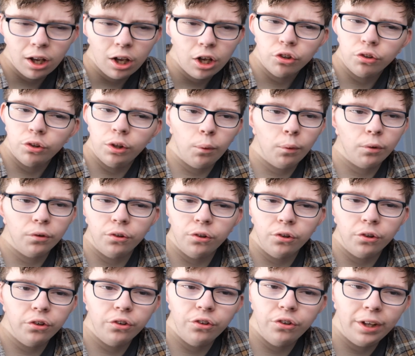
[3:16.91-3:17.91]
So on
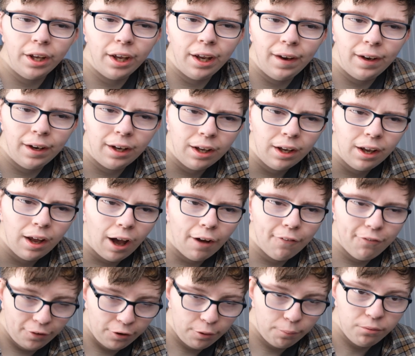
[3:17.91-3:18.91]
Sunday, I
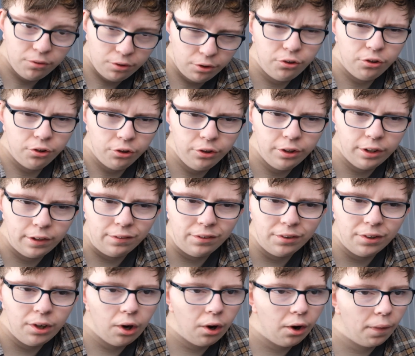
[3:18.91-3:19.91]
filmed Sunday's
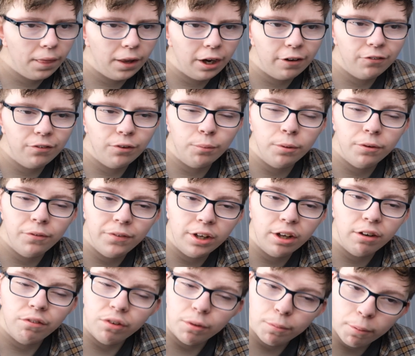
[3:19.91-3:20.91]
video, and then I filmed a video
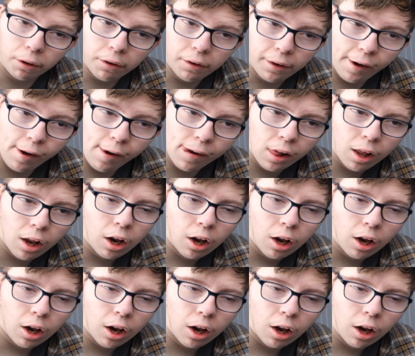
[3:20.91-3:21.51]
for Monday.